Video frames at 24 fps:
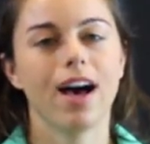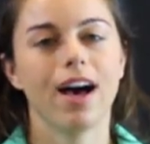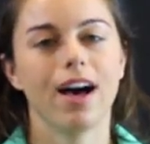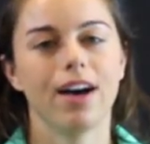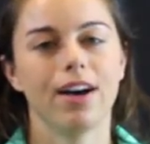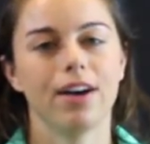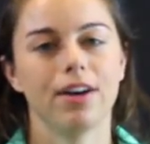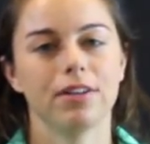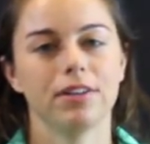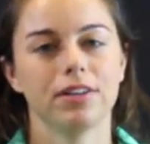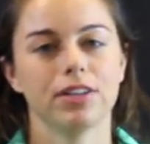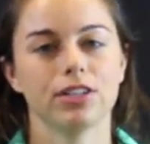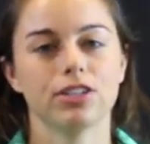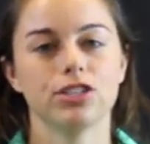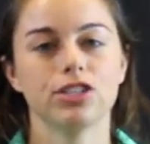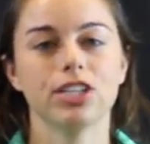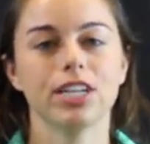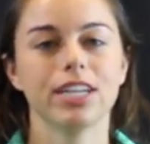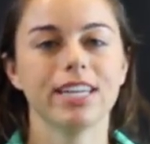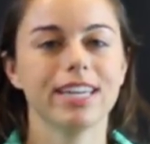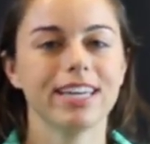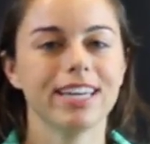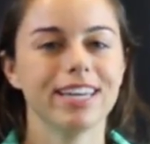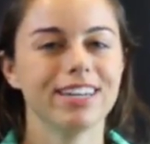Your
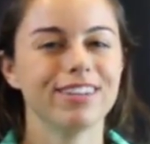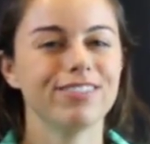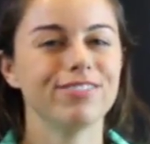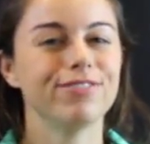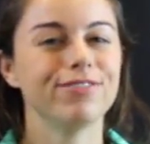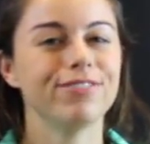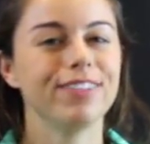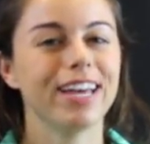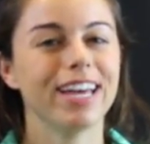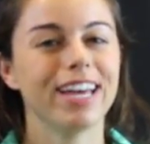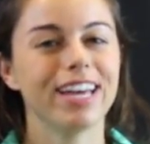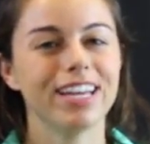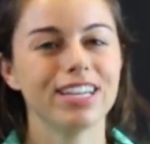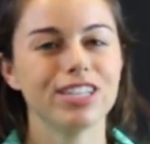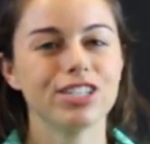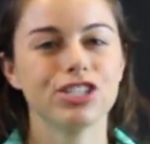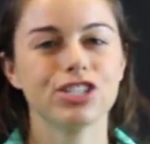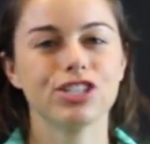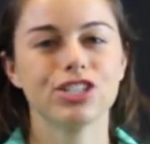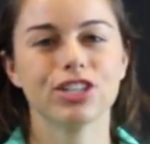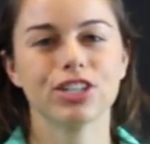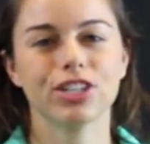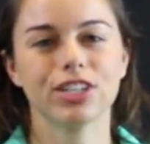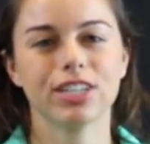chicken, fish,
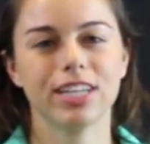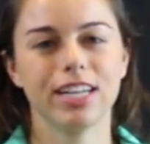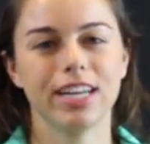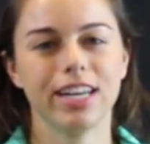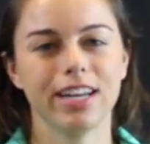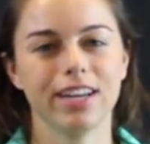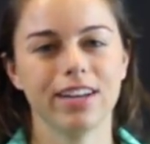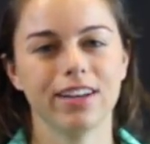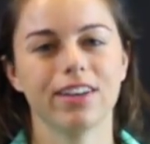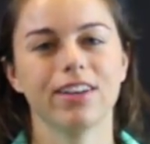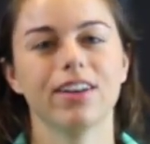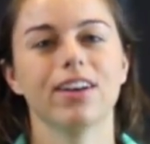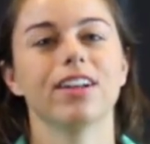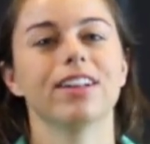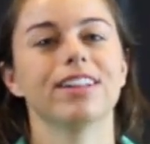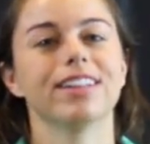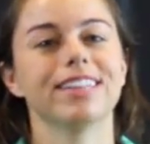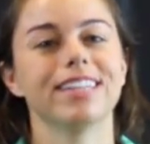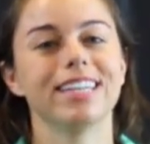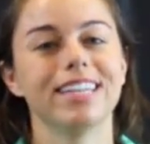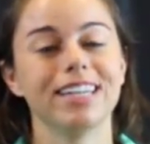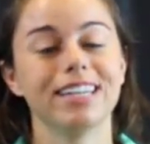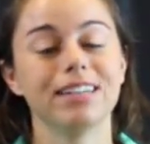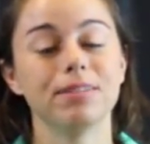turkey,
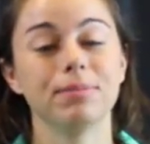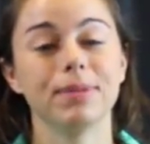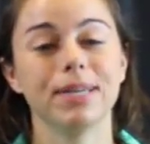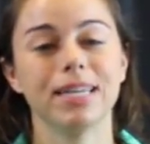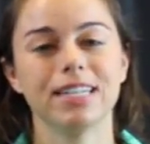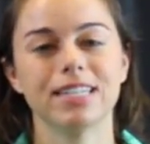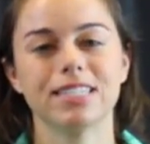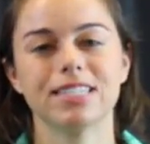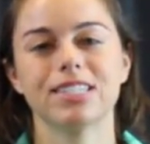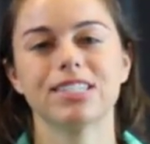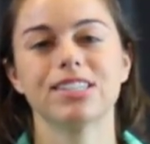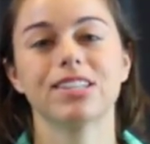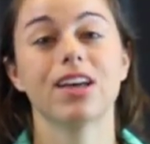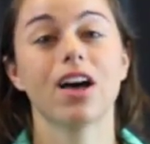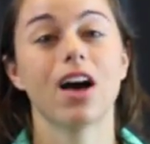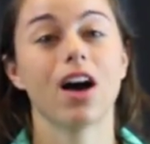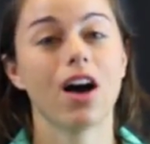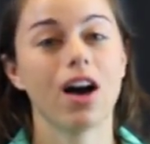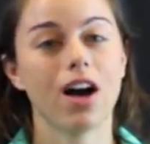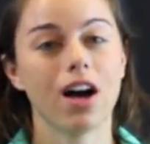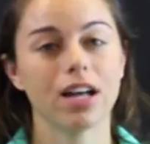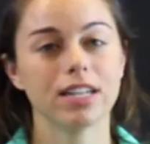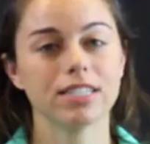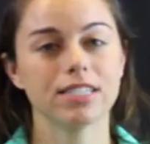lean meats,
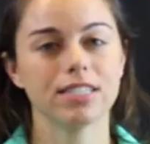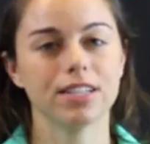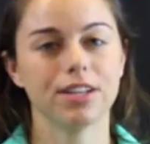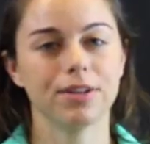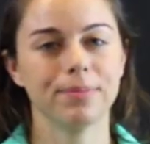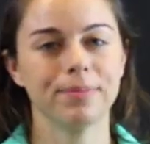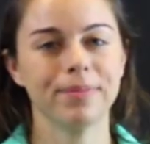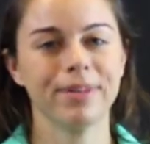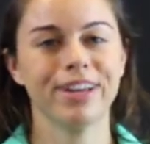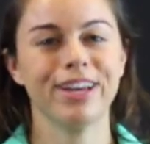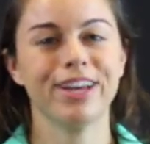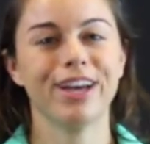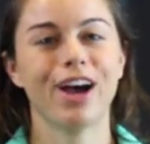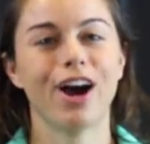awesome.